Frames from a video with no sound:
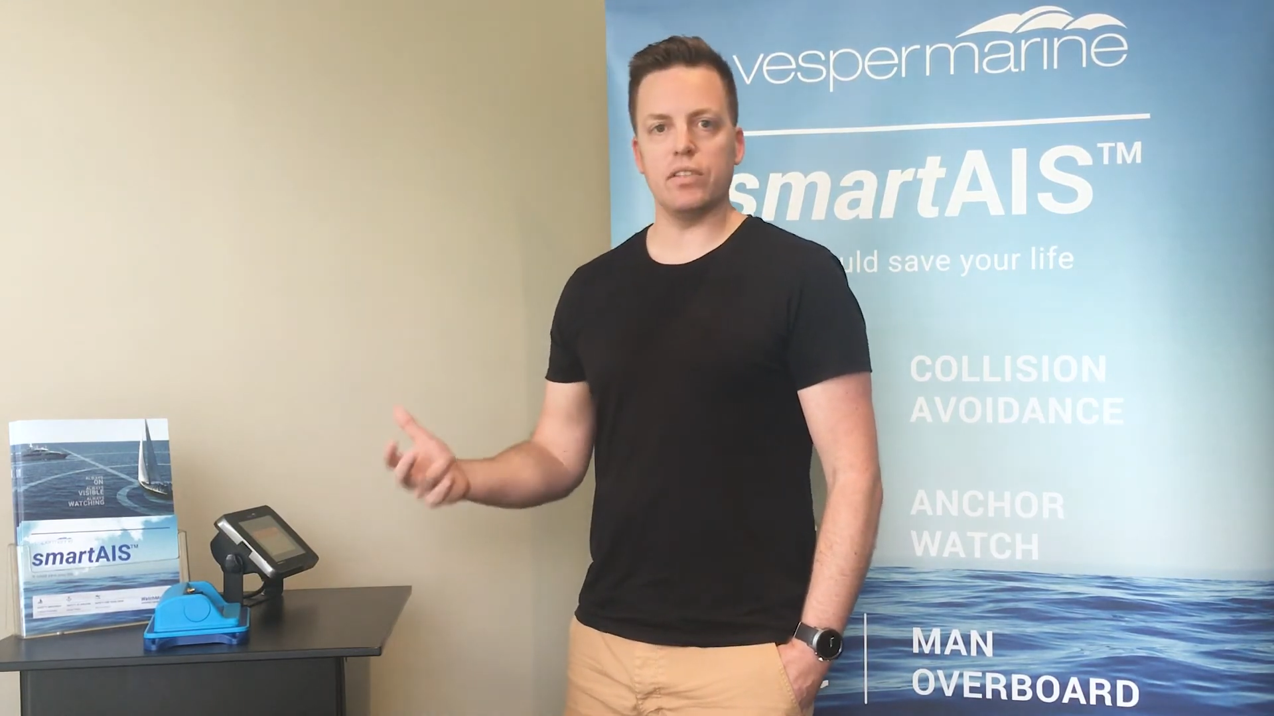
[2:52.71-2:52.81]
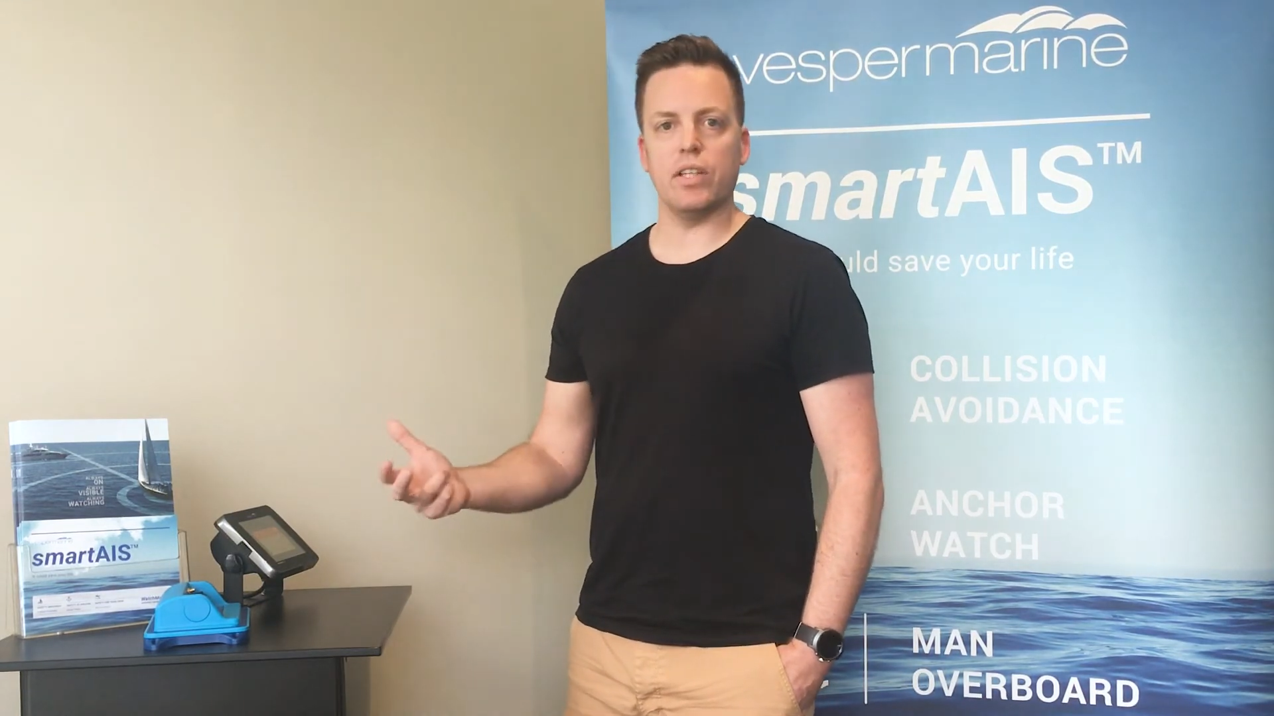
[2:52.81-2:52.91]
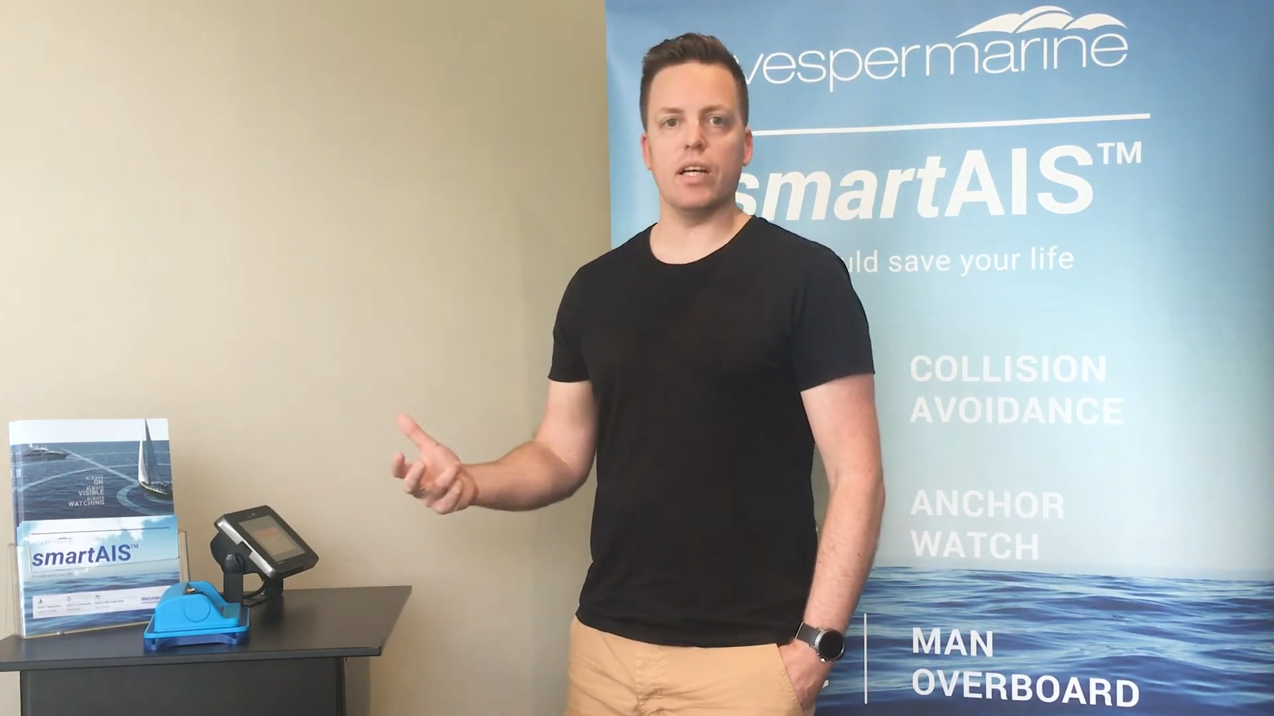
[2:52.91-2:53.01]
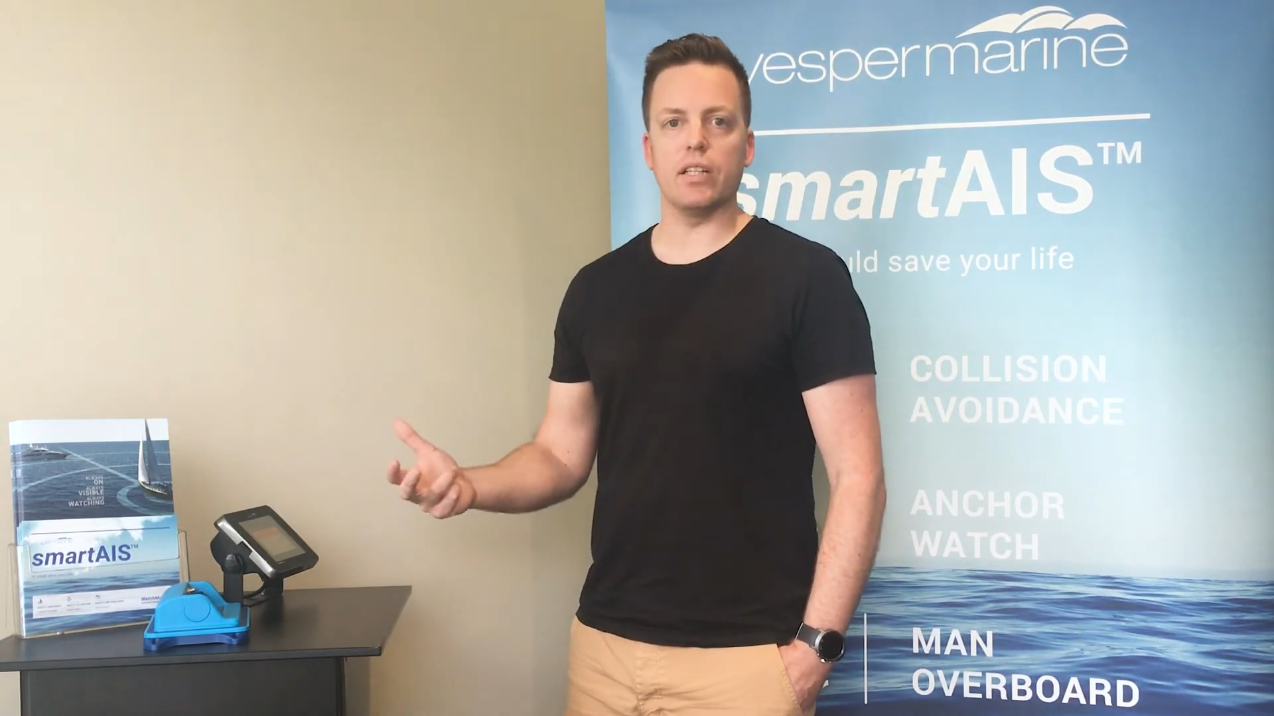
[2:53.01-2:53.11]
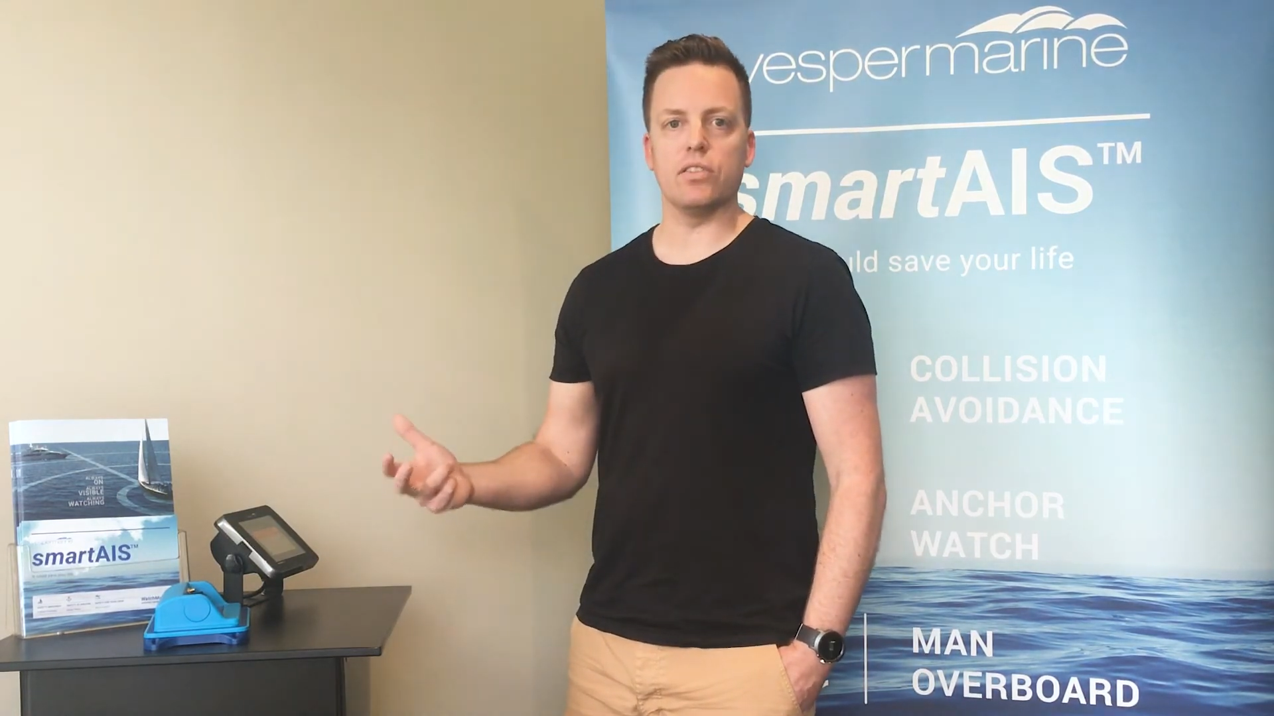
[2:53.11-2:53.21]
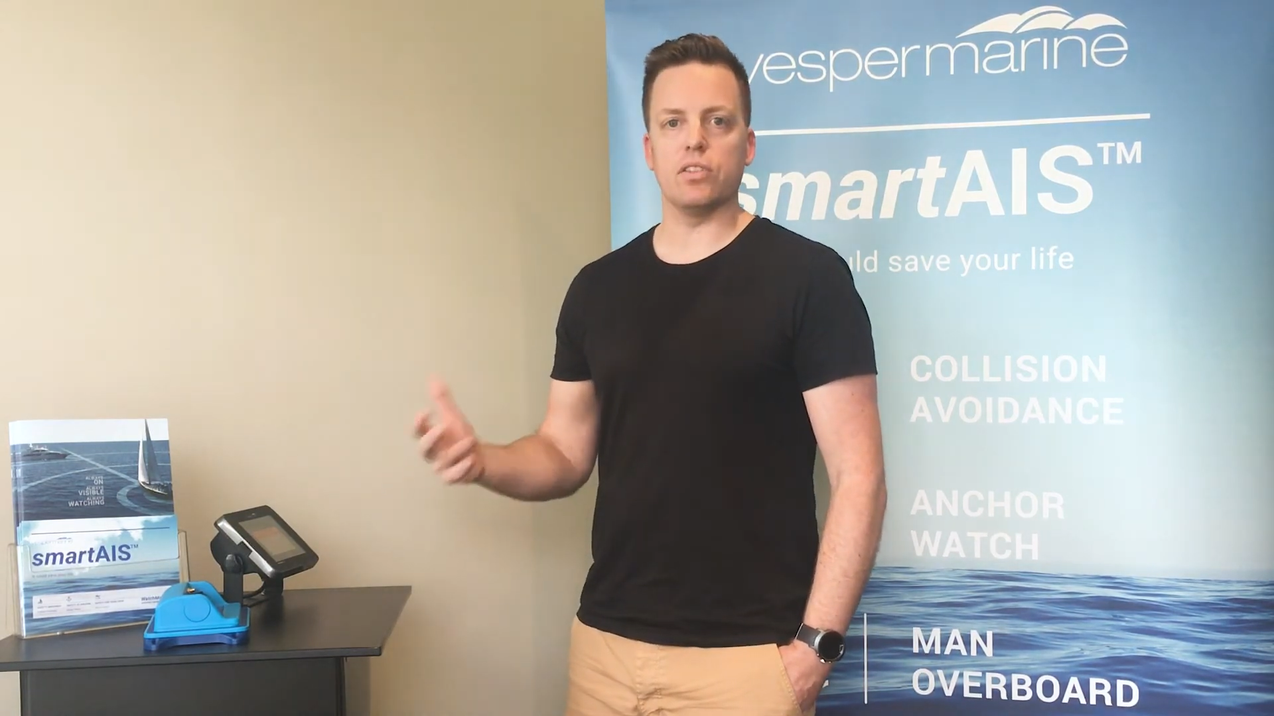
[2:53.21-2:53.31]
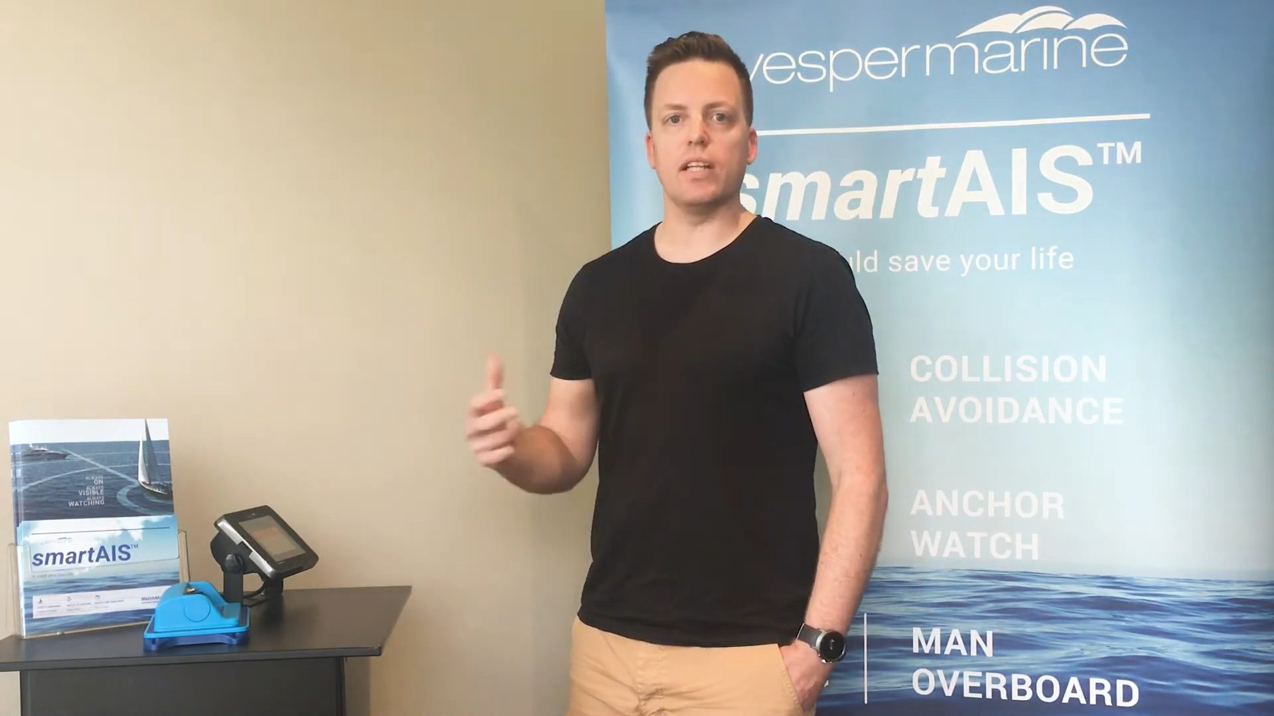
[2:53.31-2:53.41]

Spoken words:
that target